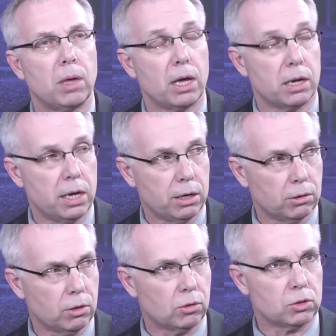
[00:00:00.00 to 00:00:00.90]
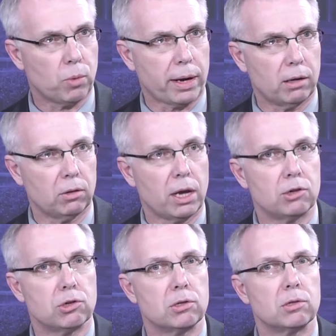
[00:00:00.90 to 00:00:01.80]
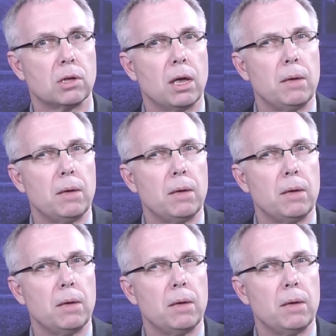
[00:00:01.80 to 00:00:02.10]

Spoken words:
adhere to those regulations,